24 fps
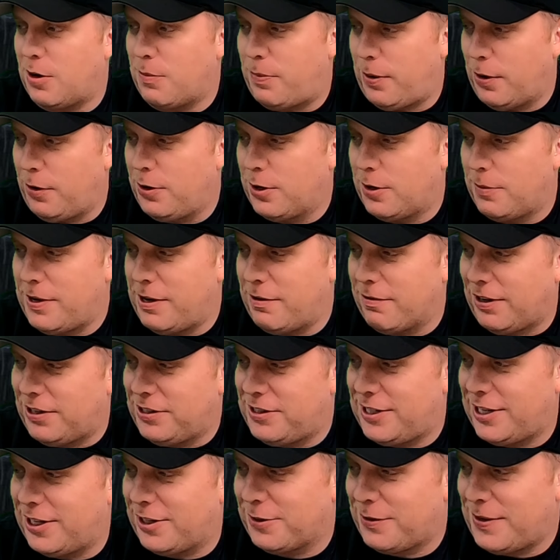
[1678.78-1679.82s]
go boo to him, he
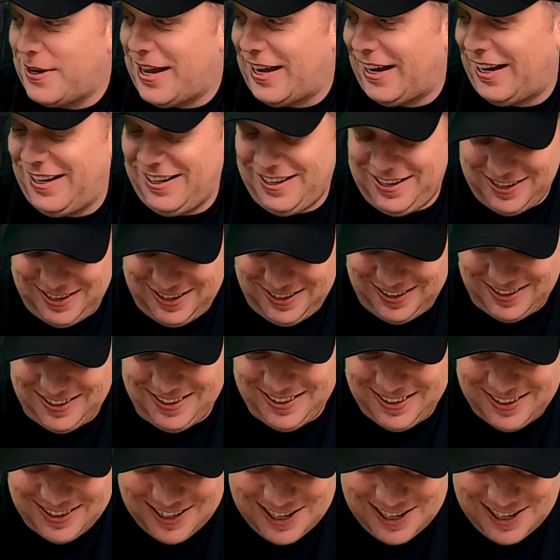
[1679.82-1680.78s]
runs the other yeah. way.